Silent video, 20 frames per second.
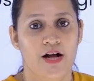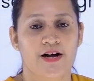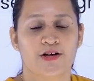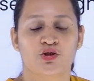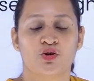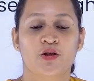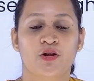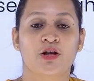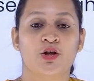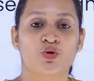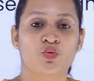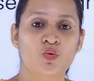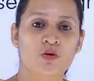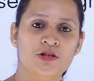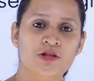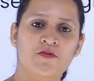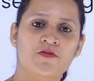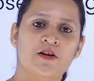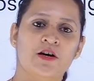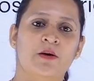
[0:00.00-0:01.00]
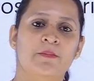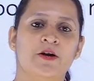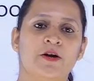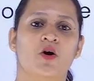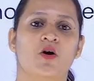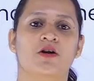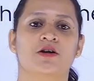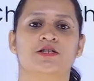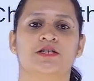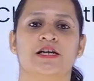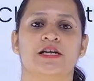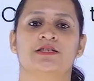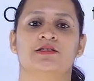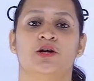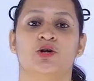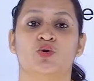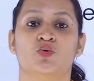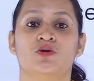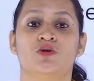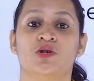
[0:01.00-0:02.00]
So the use of terminologies,
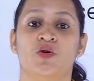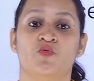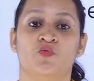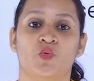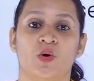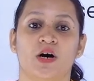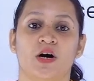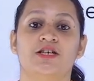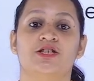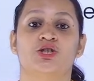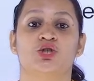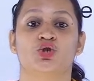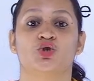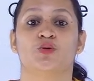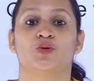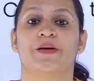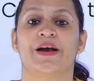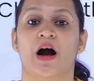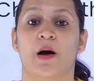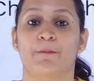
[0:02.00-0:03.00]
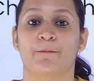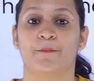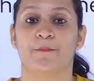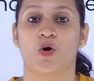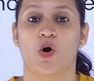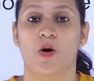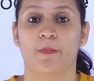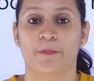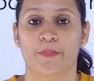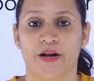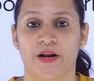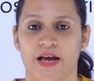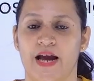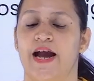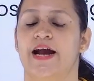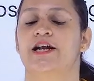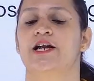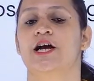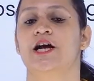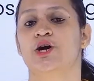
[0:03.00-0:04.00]
the use of words should be
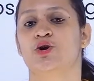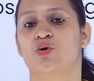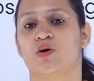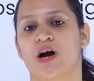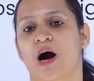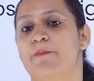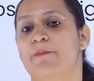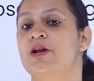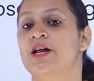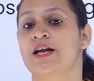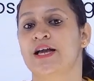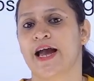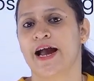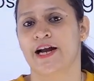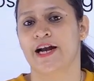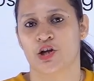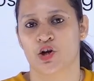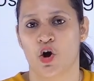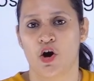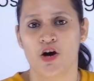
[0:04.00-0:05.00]
appropriate to communicate your